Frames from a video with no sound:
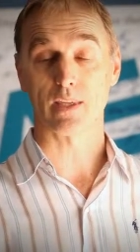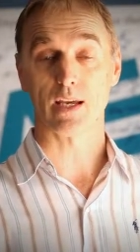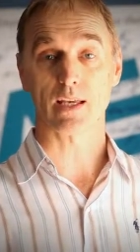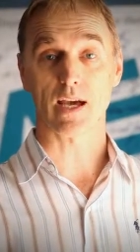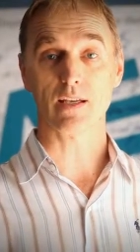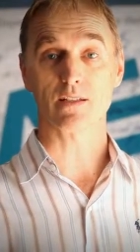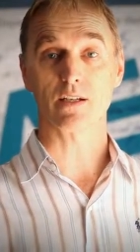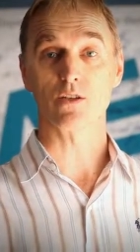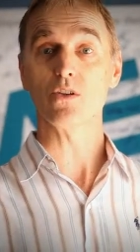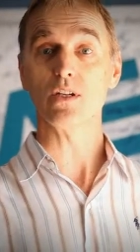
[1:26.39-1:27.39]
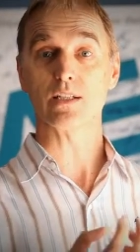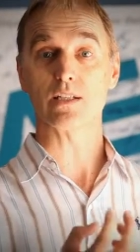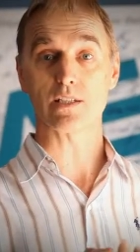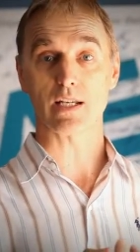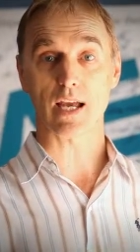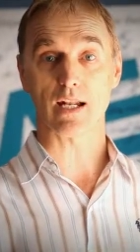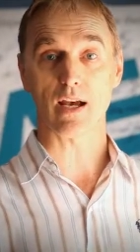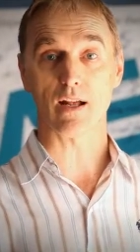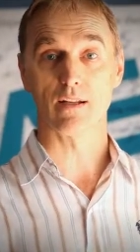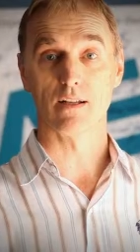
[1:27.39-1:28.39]
Okay, so you need to stand
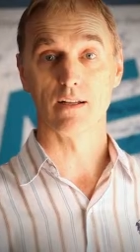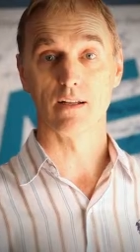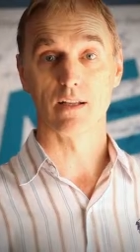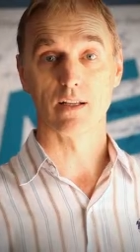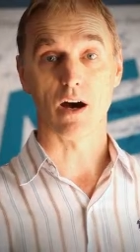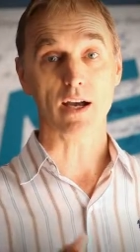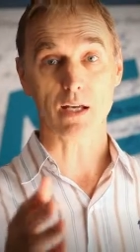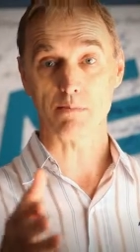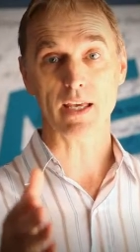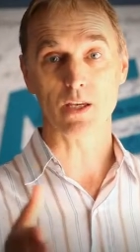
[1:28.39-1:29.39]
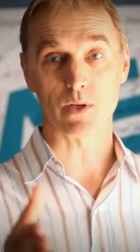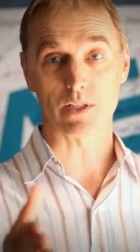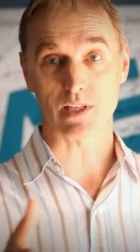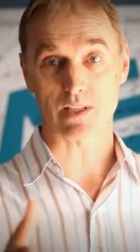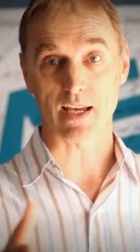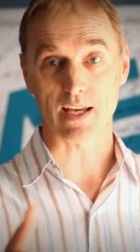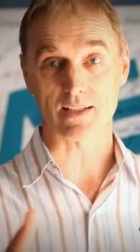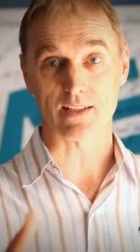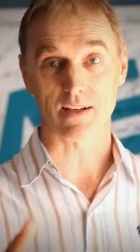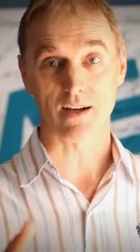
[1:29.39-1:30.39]
out. I can make you a
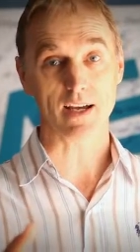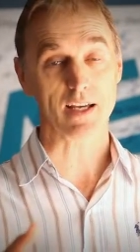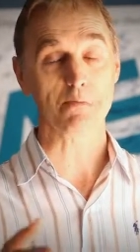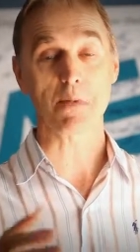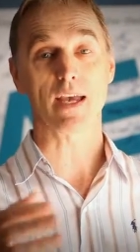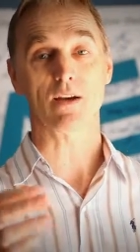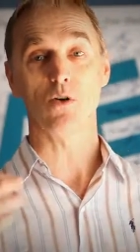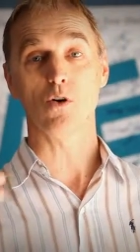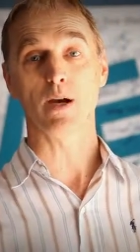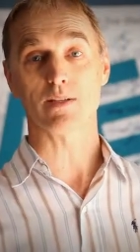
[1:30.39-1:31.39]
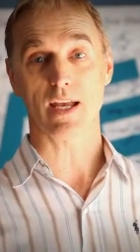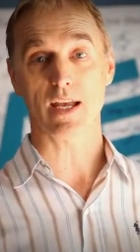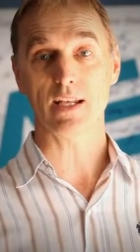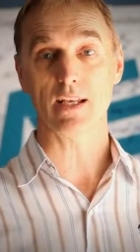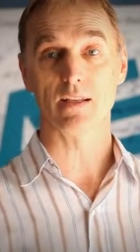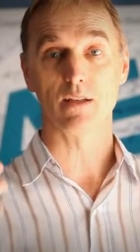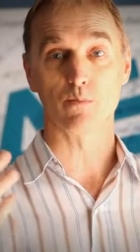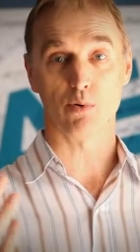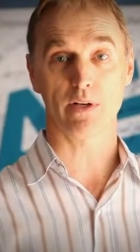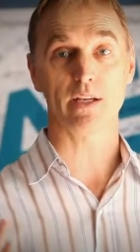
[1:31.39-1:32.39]
success. I can make almost any
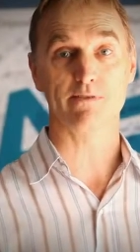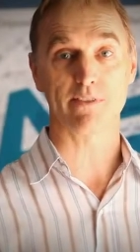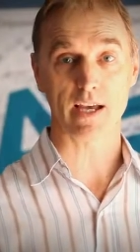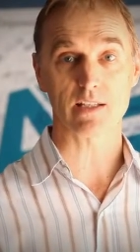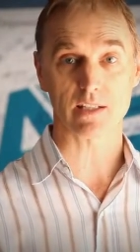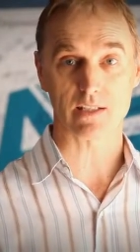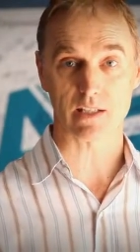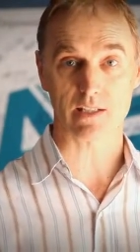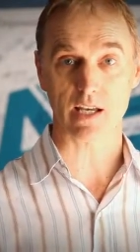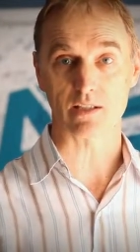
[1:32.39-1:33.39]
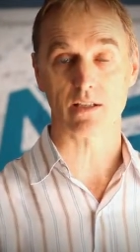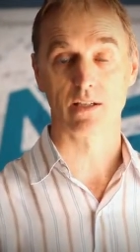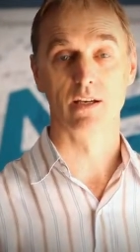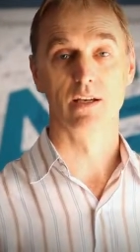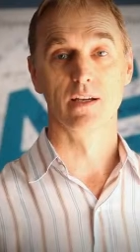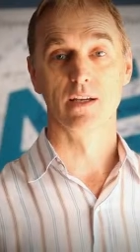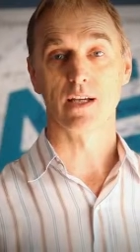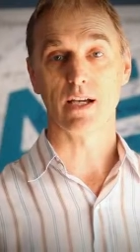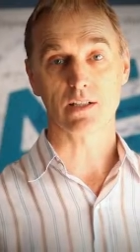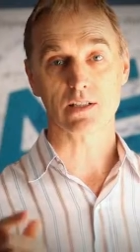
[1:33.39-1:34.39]
pretty face a success.
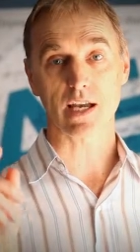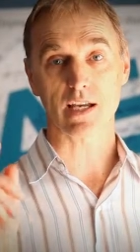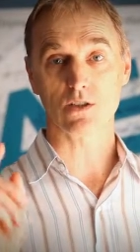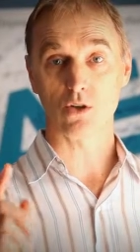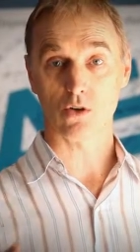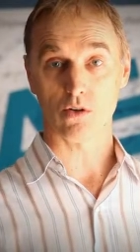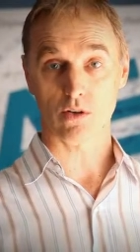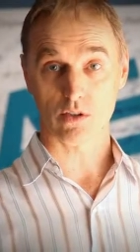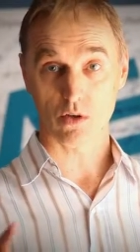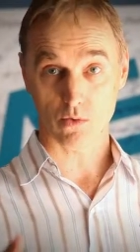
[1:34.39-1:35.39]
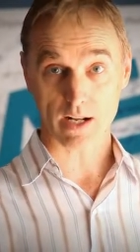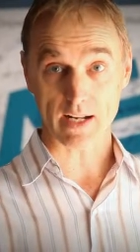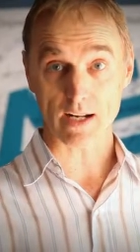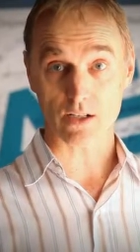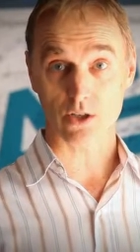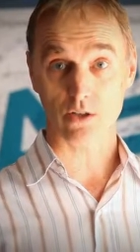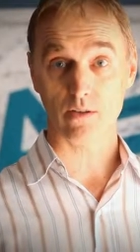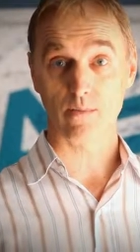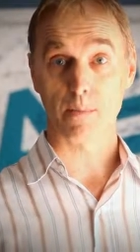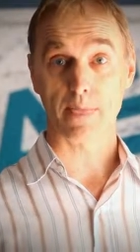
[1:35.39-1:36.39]
It just takes your, your right
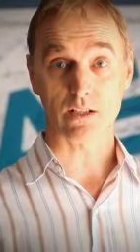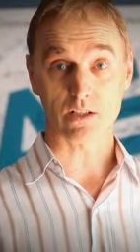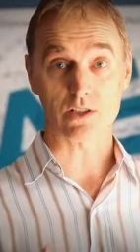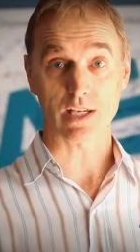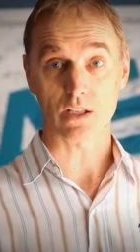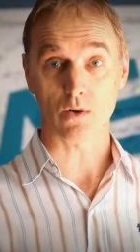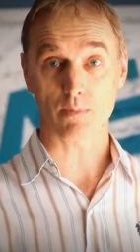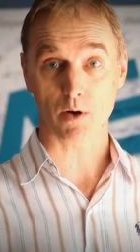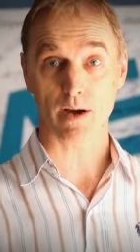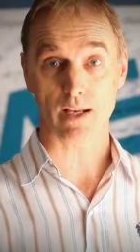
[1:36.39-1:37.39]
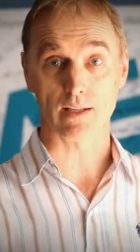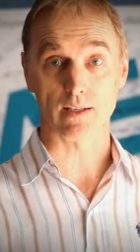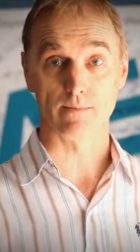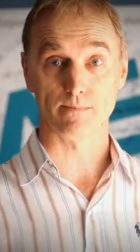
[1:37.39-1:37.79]
attitude and to set you up correctly.